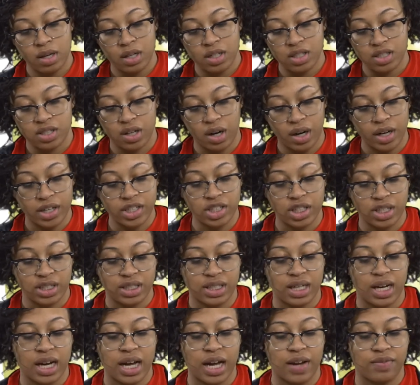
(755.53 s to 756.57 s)
"Sorry,
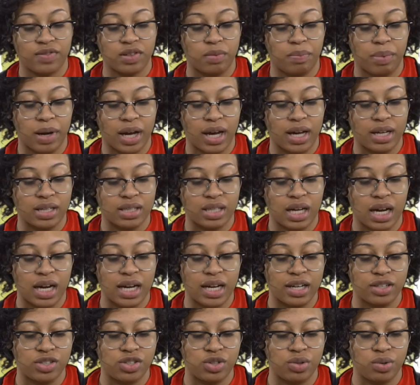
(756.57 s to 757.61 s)
Jessie, I have to pass. I
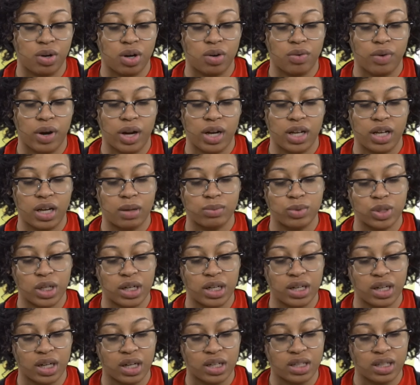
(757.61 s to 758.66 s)
had 2 already. I'm trying
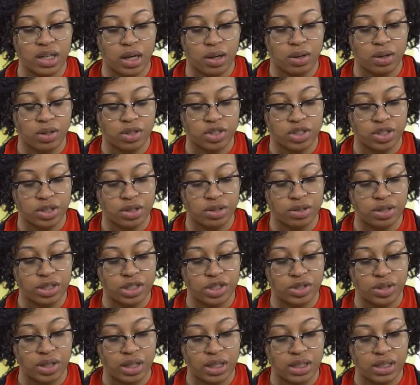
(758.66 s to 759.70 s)
to cut down on sugary
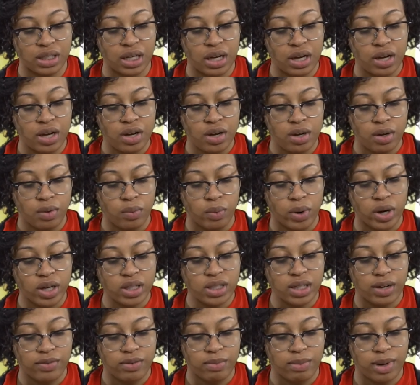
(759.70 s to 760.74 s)
drinks."
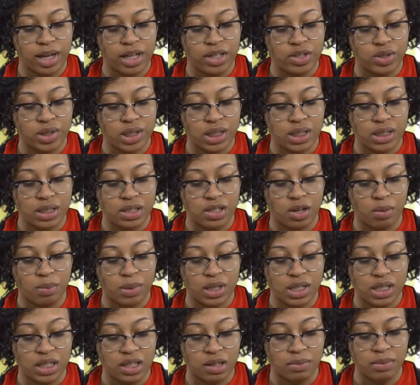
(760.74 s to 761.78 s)
"Where's everybody drinking so
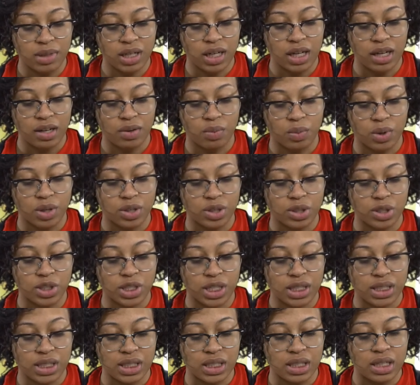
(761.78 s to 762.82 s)
much lemonade?" wondered
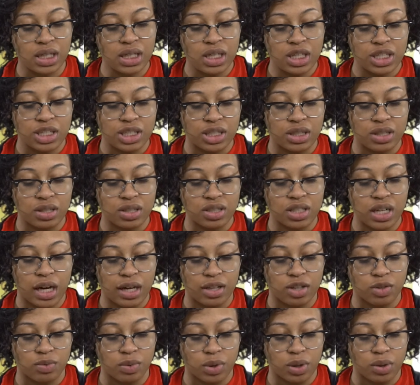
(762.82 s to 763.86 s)
Jessie. She looked
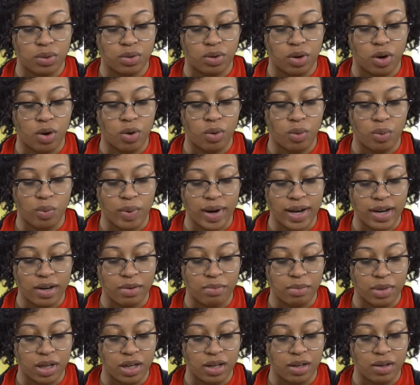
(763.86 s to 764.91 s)
down the road. "Oh, wait a
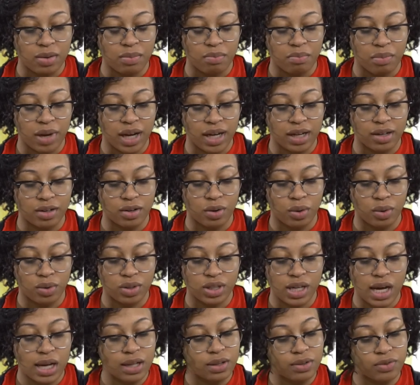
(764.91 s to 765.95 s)
minute. Megan, hold
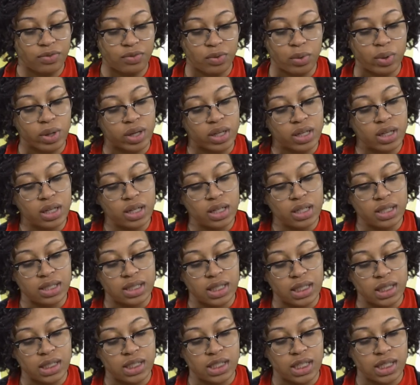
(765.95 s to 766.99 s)
down the fort,"
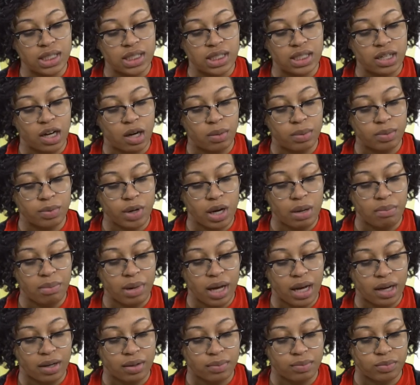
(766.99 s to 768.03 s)
said Jessie. "I'll be right
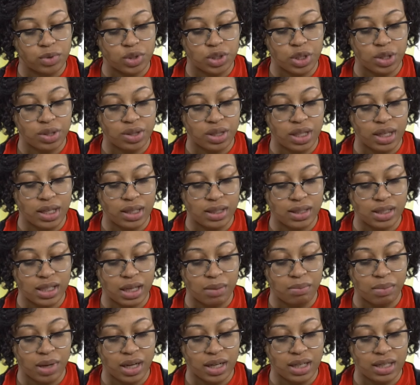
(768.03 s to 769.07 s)
back." "Sure thing,"
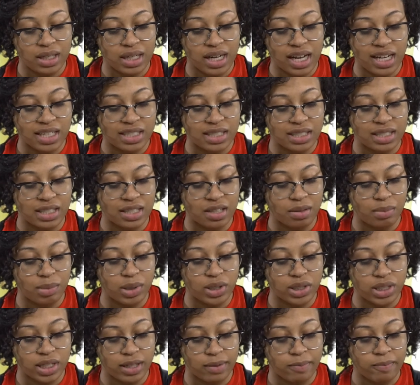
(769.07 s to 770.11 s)
said Megan, dancing to the
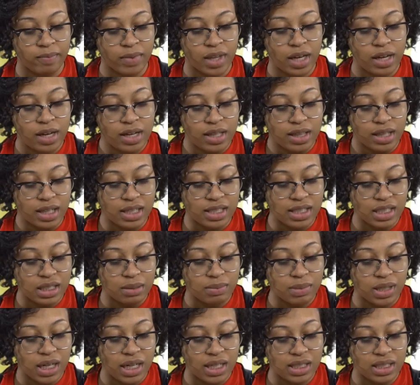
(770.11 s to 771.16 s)
music. This
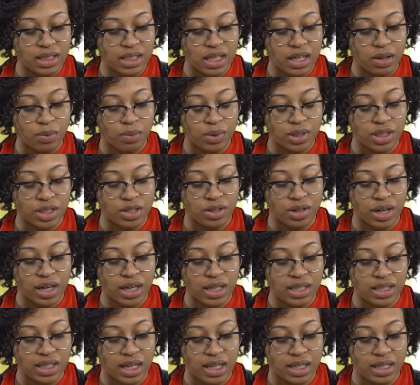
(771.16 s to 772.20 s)
lemonade stand was the
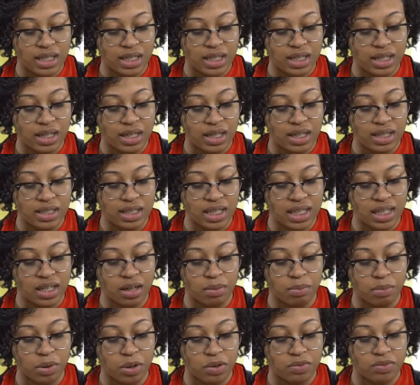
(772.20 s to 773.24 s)
greatest idea. It's like a
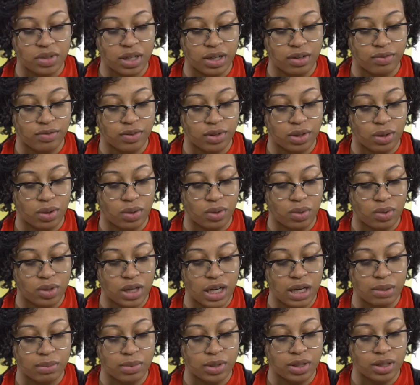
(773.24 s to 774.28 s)
birthday for the whole
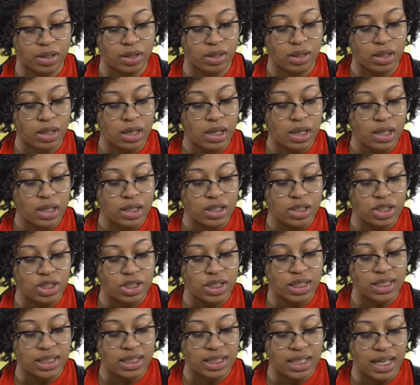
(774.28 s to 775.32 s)
neighborhood.
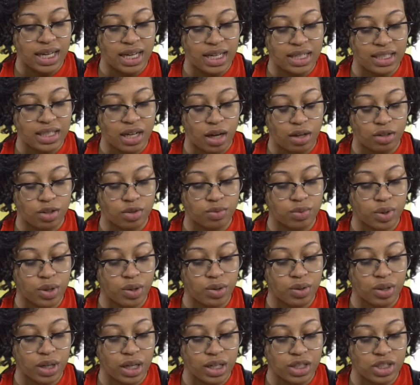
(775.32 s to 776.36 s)
Jessie headed down the
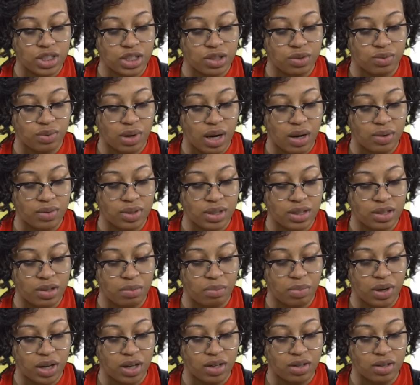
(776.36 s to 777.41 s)
road. As she rounded the
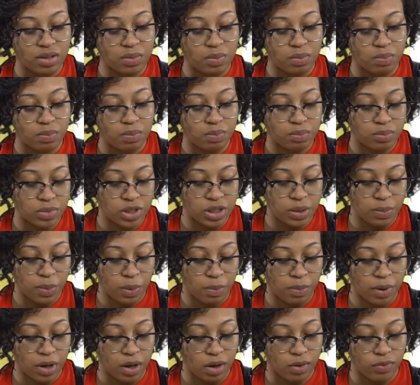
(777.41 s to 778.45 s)
bend, she
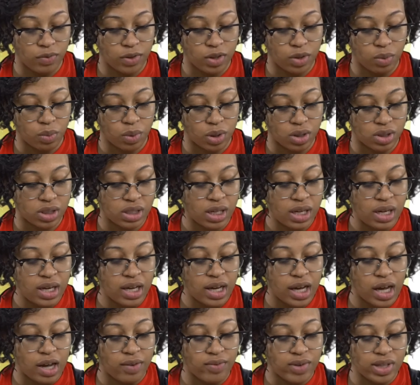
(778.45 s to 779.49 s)
prepared for the worst.
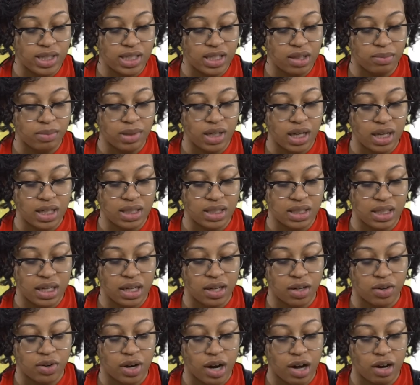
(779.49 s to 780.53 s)
Evan's lemonade
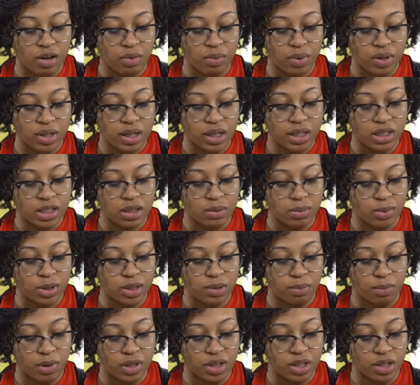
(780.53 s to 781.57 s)
stand crowded with customers,
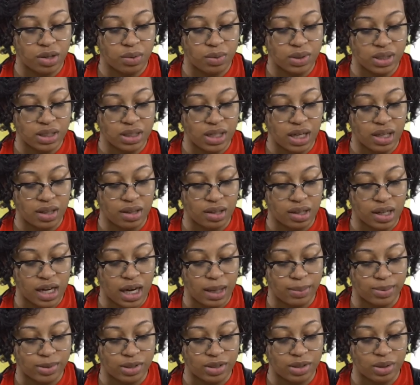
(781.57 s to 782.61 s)
but there was nothing,
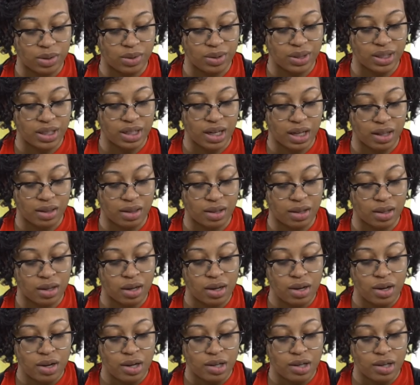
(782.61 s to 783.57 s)
absolutely nothing.